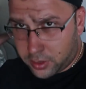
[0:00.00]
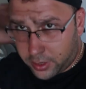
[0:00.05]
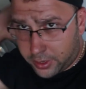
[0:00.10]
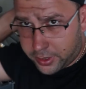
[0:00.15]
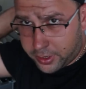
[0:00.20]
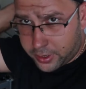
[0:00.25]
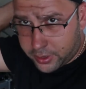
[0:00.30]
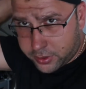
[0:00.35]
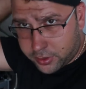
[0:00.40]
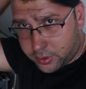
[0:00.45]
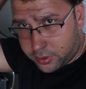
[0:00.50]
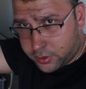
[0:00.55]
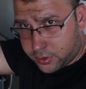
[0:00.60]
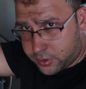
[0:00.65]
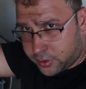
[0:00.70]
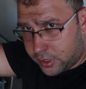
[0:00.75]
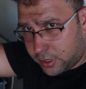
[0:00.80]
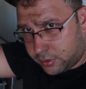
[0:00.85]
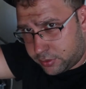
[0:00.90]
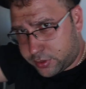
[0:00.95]
All right guys, so I
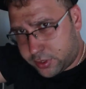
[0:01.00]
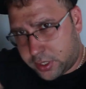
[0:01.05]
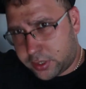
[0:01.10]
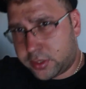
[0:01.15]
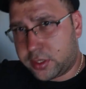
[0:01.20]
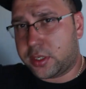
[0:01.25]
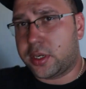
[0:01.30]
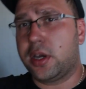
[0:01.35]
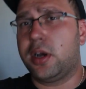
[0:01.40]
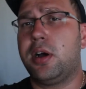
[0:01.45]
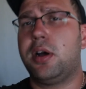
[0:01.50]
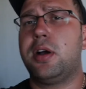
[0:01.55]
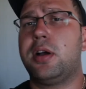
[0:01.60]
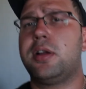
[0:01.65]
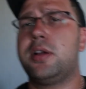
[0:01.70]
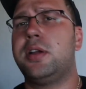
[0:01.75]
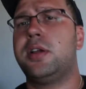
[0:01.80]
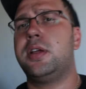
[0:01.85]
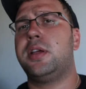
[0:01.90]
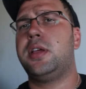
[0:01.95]
just down jacked the
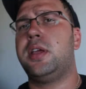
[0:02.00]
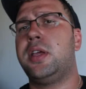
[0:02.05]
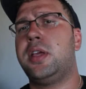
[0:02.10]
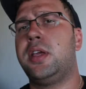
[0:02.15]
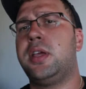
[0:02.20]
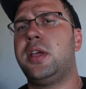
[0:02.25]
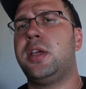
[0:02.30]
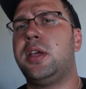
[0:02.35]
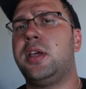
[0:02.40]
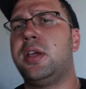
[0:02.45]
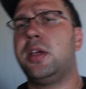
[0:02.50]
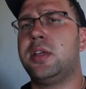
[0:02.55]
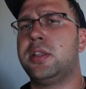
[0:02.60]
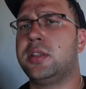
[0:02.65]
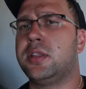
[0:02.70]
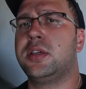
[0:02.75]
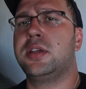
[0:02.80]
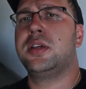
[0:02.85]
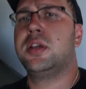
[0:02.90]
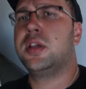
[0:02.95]
car,
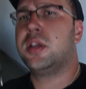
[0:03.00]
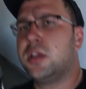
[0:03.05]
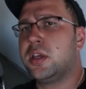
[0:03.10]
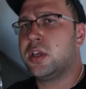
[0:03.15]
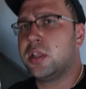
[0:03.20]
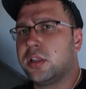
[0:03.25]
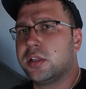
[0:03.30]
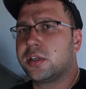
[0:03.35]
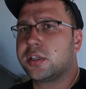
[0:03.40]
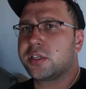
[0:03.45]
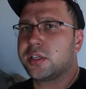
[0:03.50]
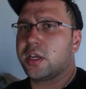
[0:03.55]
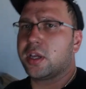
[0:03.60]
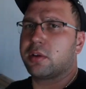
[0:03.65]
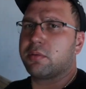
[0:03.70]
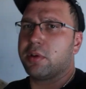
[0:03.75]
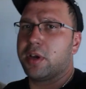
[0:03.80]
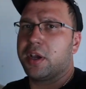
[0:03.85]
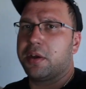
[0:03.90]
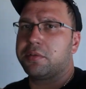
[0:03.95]
and looks
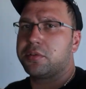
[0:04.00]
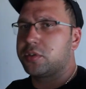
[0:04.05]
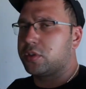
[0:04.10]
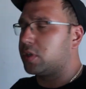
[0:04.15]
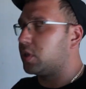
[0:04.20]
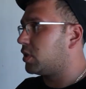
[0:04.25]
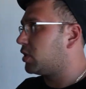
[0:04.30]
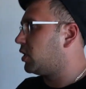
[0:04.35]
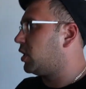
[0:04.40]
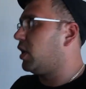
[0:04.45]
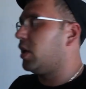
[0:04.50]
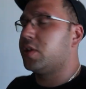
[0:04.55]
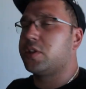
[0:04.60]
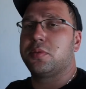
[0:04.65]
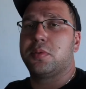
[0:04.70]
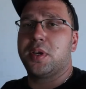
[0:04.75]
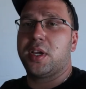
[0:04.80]
like we have success.